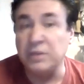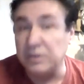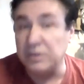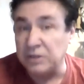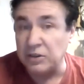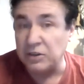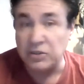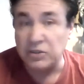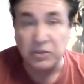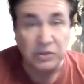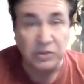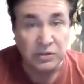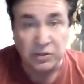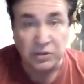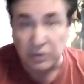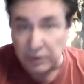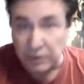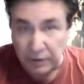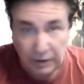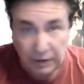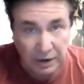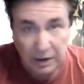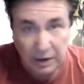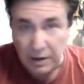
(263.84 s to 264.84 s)
distance
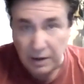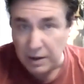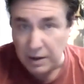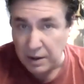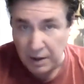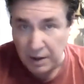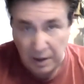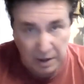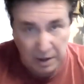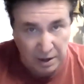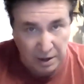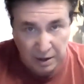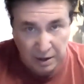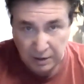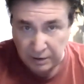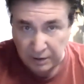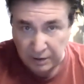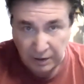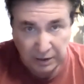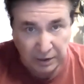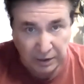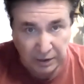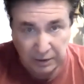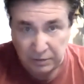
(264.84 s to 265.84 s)
learning
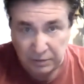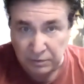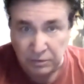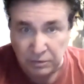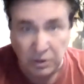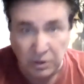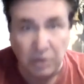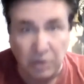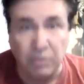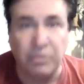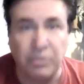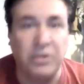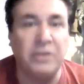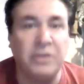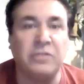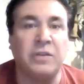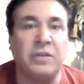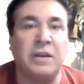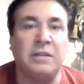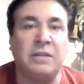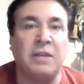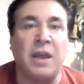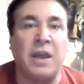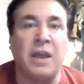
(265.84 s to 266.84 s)
and, you know, things
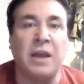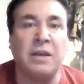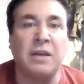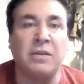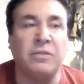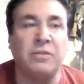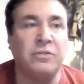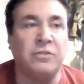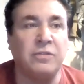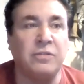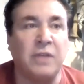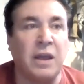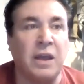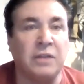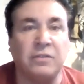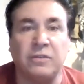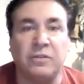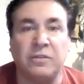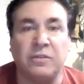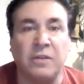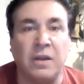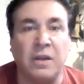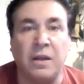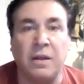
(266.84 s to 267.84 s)
like that. Cause
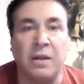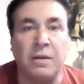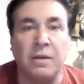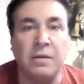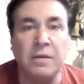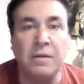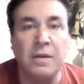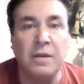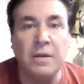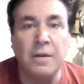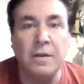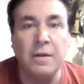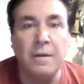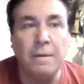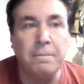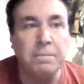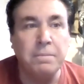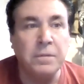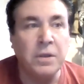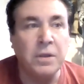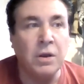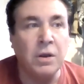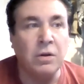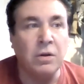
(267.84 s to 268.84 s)
that's, you
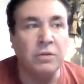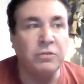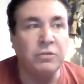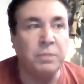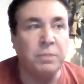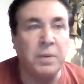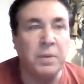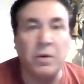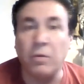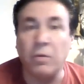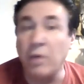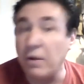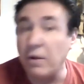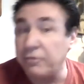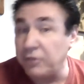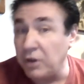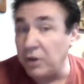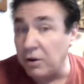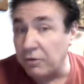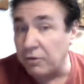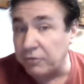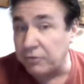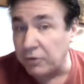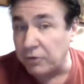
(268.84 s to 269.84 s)
know, it's been a rough
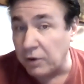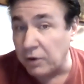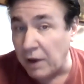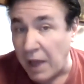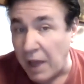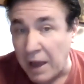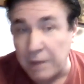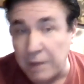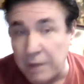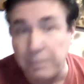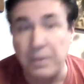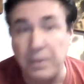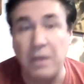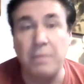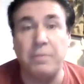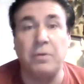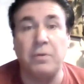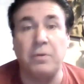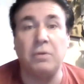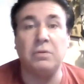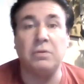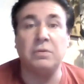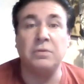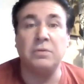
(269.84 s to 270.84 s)
year for a lot of
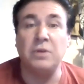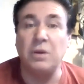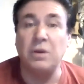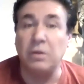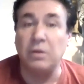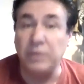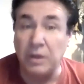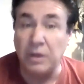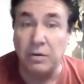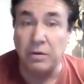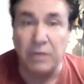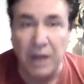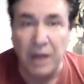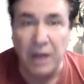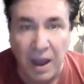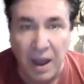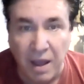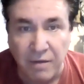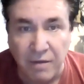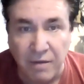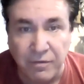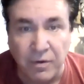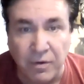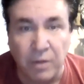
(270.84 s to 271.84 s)
people, you know, year and a
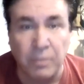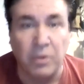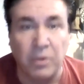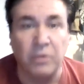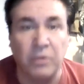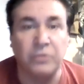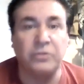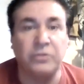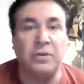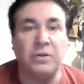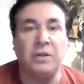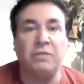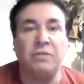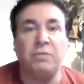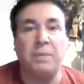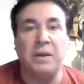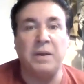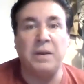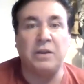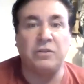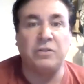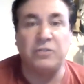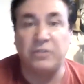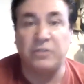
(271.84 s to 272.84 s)
half almost. And it's
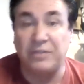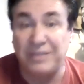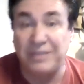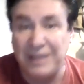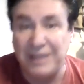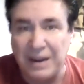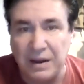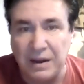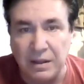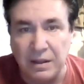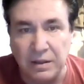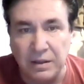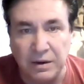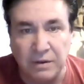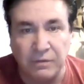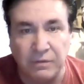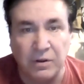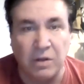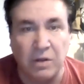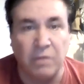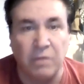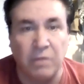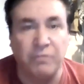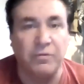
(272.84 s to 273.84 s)
been exceedingly
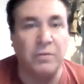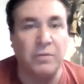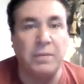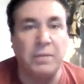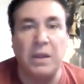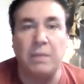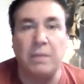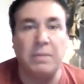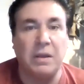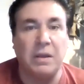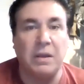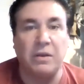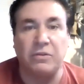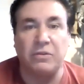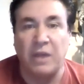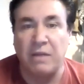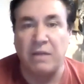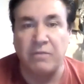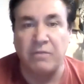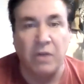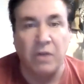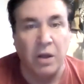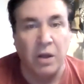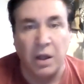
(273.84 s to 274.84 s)
difficult for me because
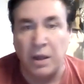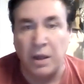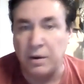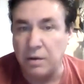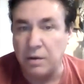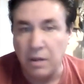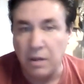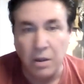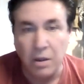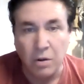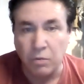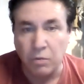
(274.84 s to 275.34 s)
I've gone